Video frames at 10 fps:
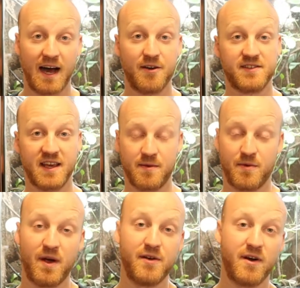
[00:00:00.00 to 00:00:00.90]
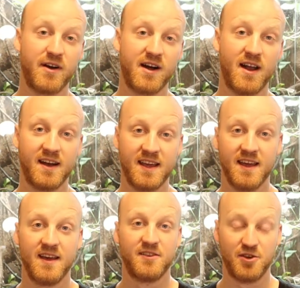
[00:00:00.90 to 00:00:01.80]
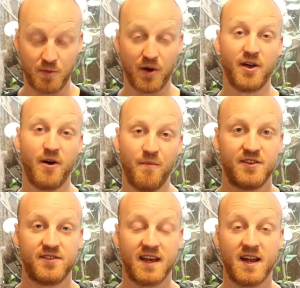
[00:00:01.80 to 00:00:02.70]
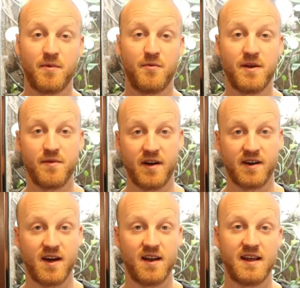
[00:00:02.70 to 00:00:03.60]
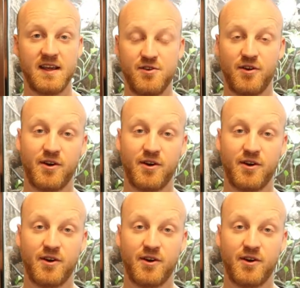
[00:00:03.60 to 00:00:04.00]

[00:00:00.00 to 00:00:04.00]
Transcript: how you set up a Red Runner colony 2.0. To set up a Red Runner colony, you are